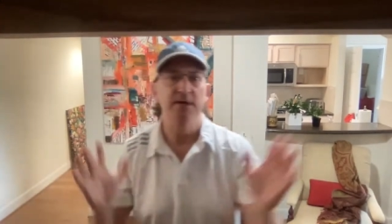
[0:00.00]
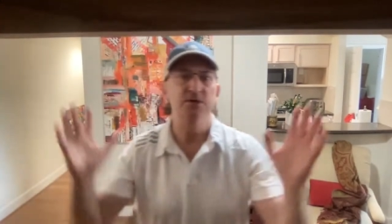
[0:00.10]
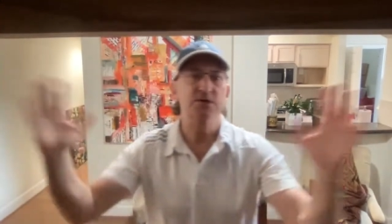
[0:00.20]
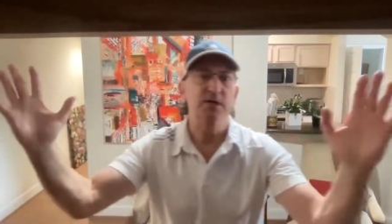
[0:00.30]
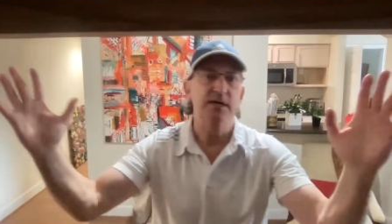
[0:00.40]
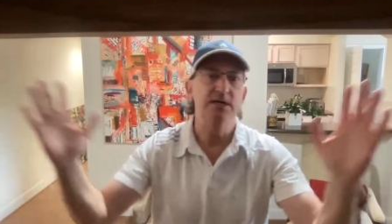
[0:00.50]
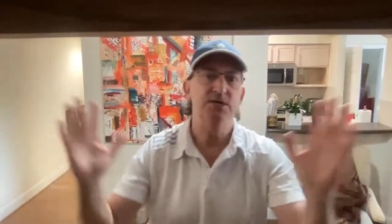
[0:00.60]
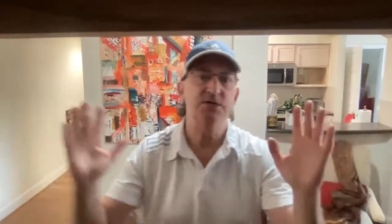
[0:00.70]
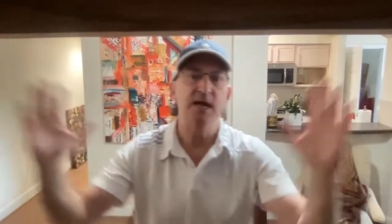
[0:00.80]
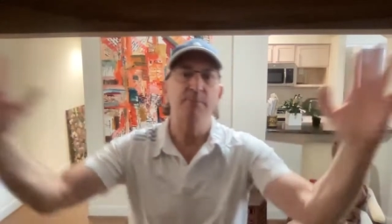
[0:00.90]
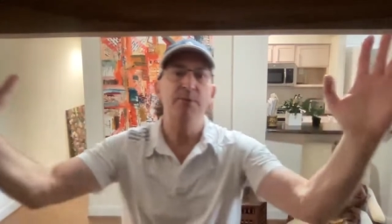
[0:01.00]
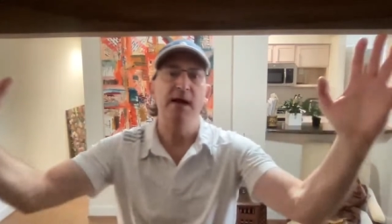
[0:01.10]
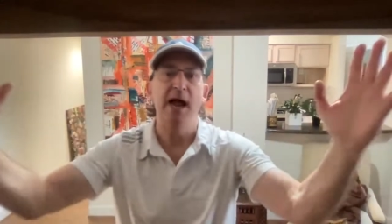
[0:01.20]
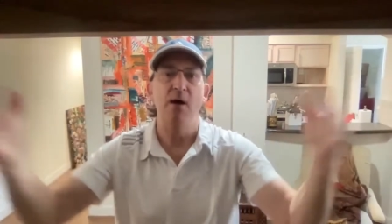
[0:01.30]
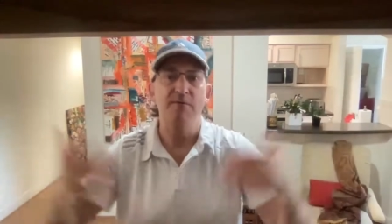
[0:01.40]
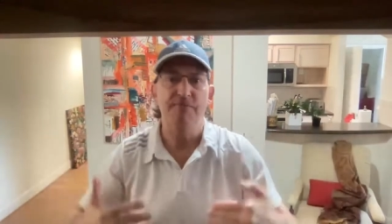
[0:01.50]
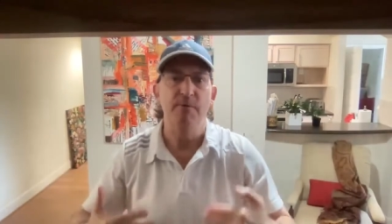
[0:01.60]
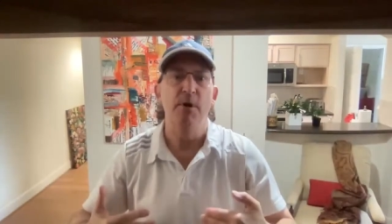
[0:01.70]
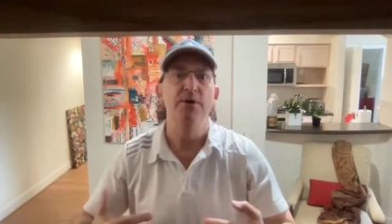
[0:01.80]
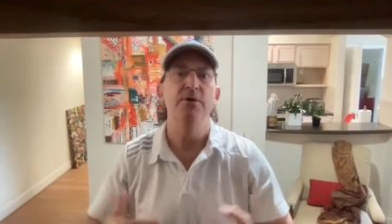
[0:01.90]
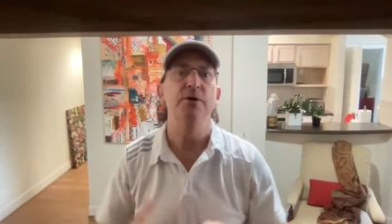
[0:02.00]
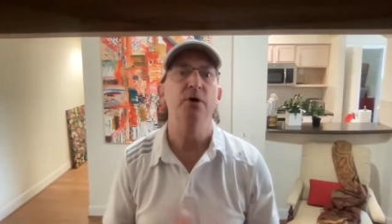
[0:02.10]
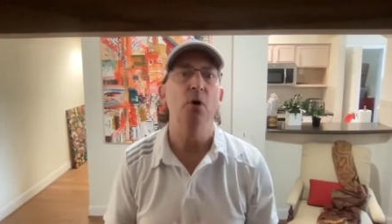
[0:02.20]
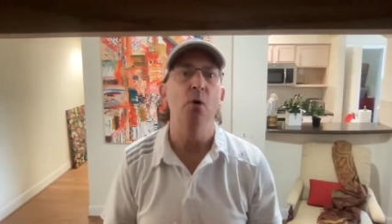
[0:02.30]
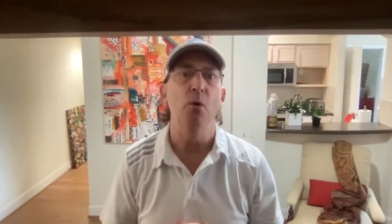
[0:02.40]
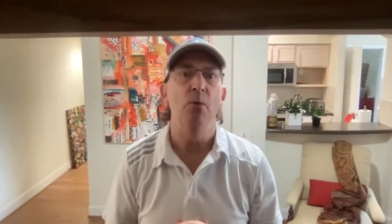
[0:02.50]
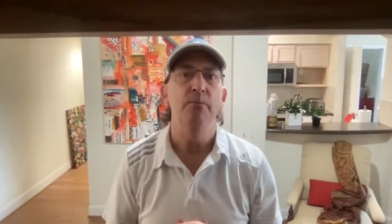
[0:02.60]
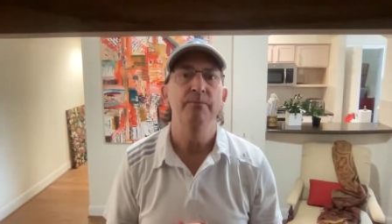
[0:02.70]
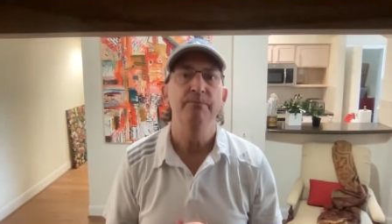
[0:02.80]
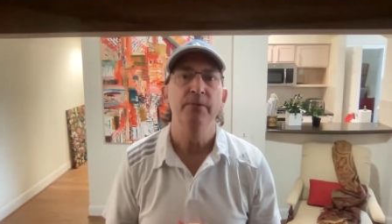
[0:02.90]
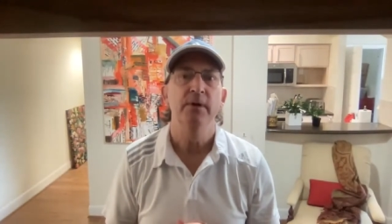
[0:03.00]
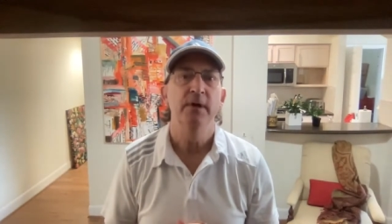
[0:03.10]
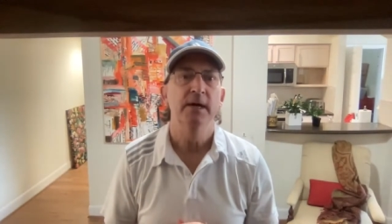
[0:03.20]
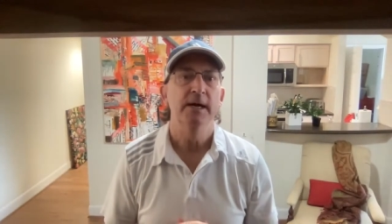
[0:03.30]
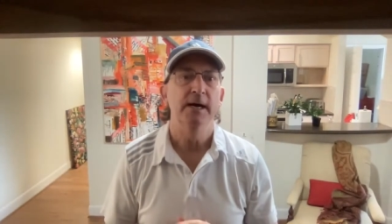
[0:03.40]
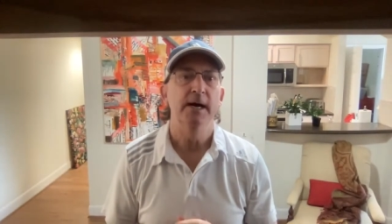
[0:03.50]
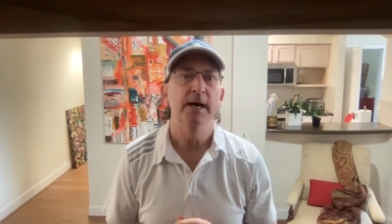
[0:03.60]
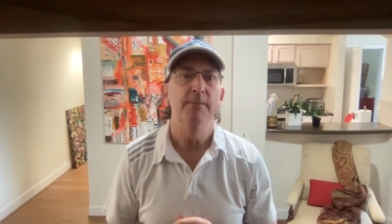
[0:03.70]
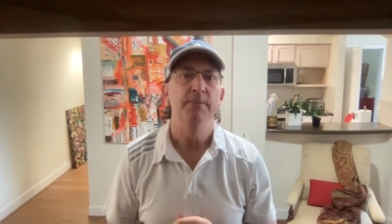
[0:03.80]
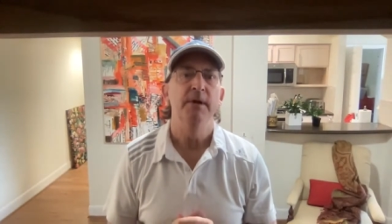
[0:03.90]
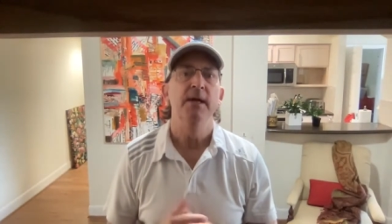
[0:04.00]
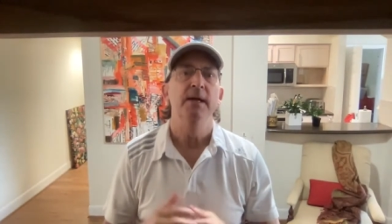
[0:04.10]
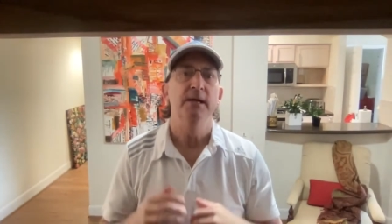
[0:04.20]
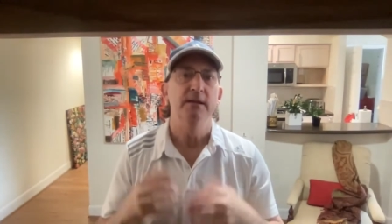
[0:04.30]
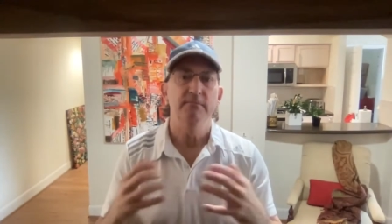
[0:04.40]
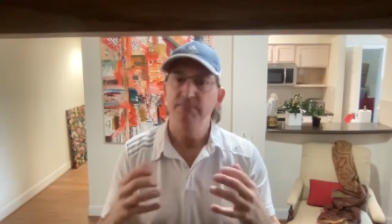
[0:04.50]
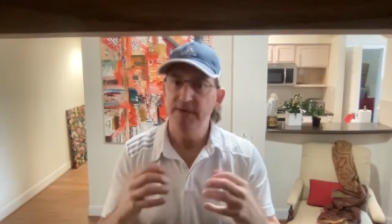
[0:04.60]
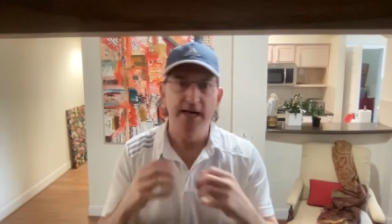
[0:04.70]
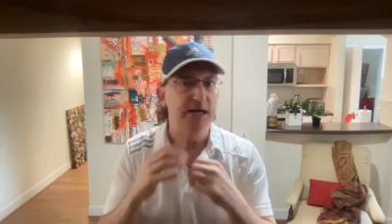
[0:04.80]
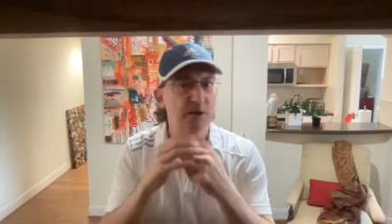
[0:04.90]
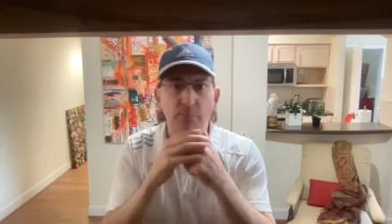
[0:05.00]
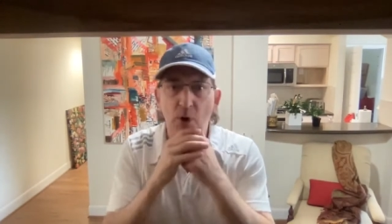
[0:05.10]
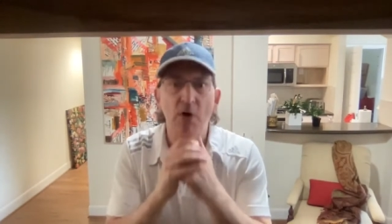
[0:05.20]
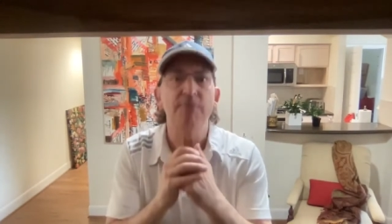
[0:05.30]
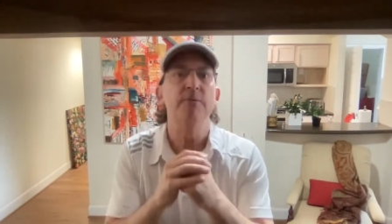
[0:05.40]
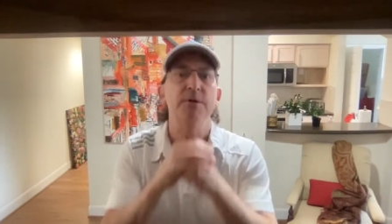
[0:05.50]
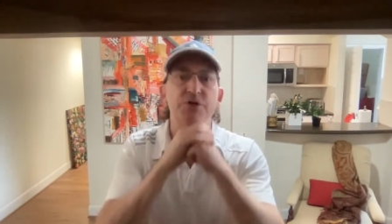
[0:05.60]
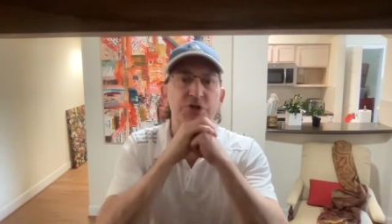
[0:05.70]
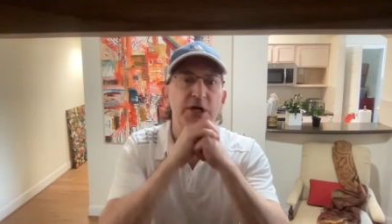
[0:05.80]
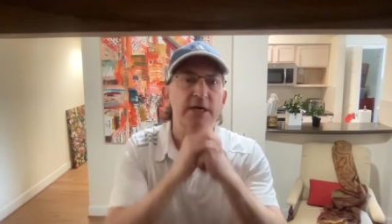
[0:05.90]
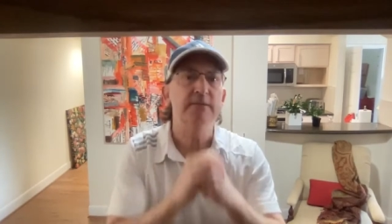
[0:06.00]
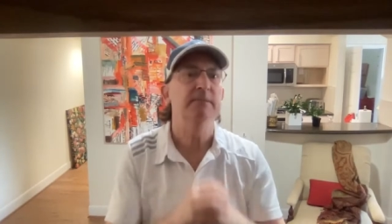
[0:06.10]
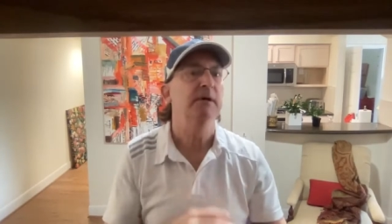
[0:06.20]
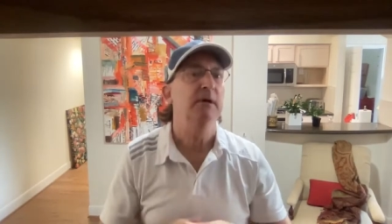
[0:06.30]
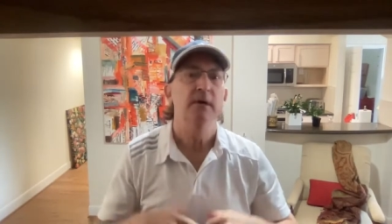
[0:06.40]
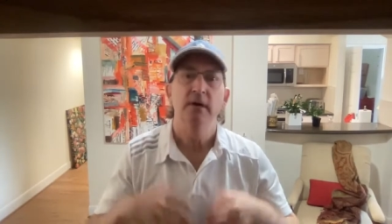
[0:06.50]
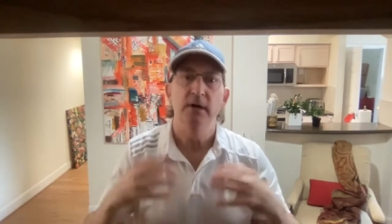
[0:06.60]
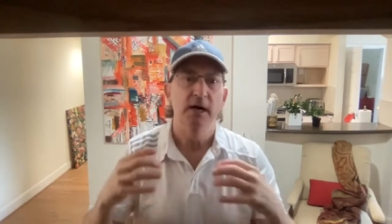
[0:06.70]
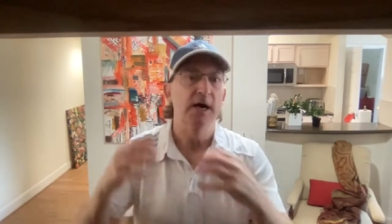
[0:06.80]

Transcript: he's he's stepping out from under the goal. Um, taking the ball from the chin, uh,